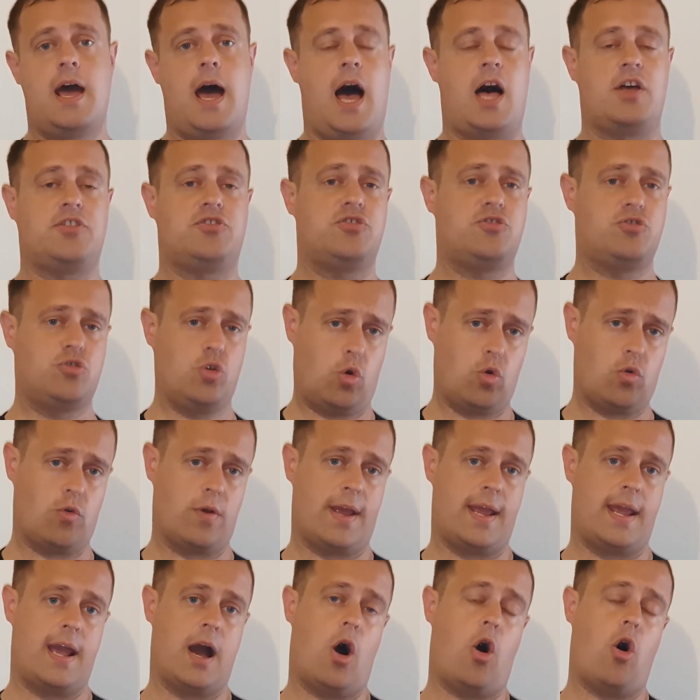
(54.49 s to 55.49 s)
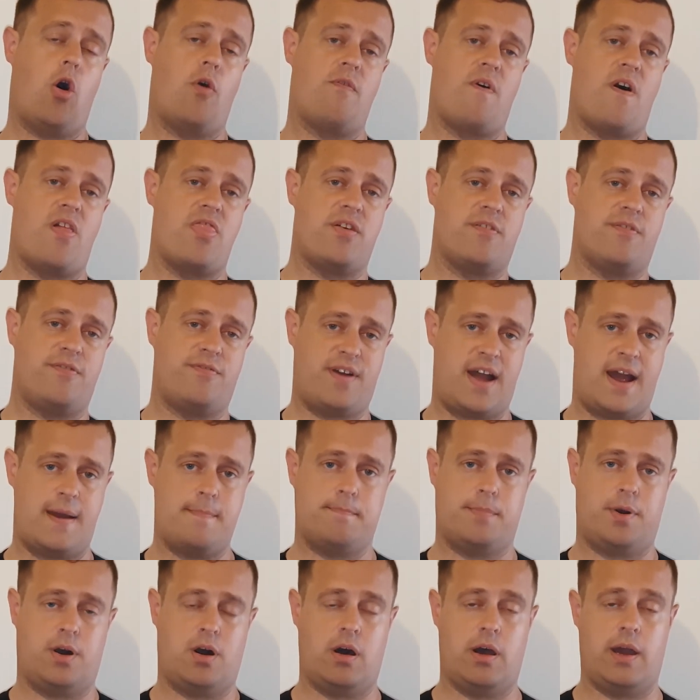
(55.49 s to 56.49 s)
a story of the
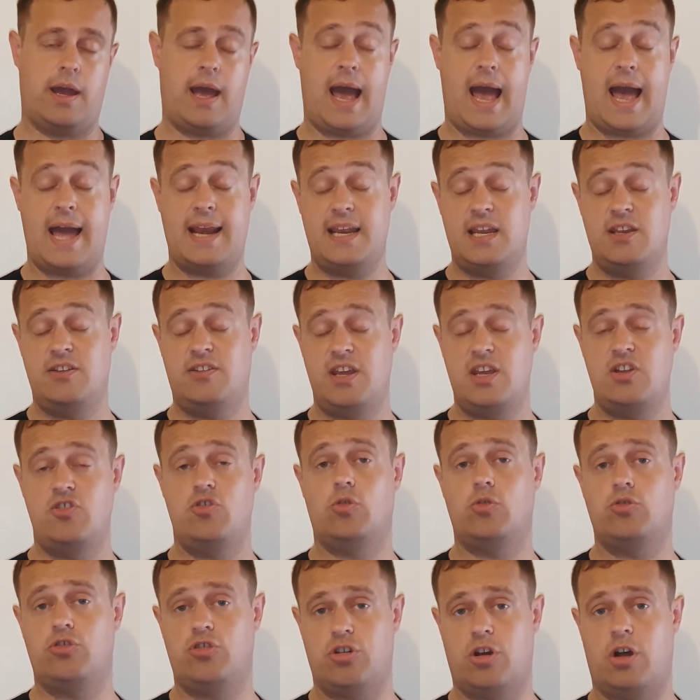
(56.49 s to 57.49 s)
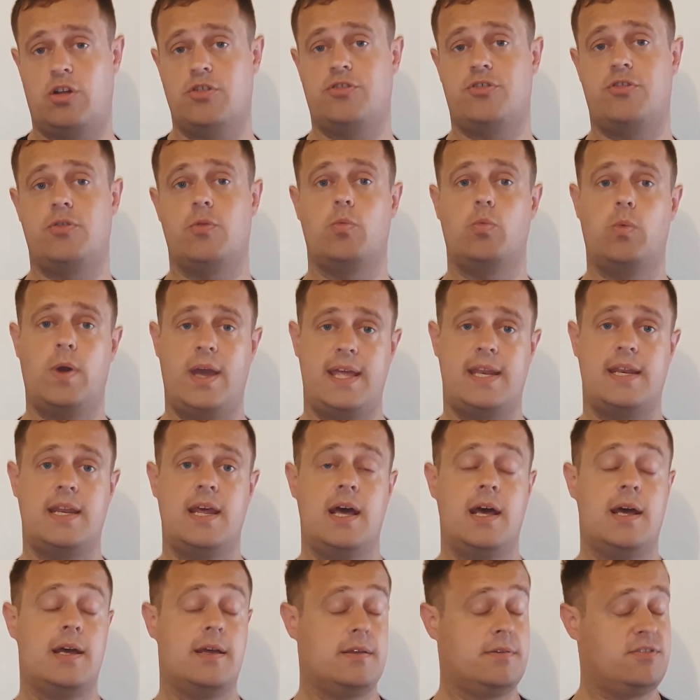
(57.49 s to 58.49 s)
vampire and indeed your chance to
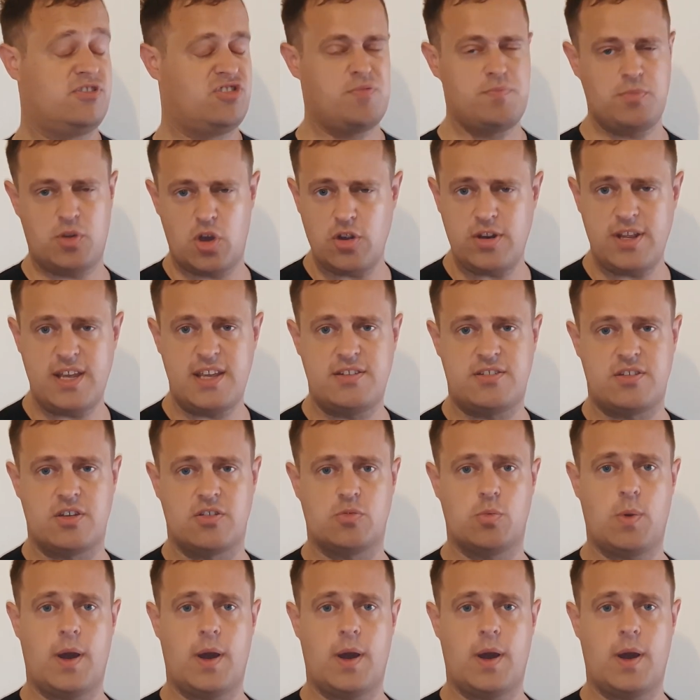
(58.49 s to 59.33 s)
win some goodies as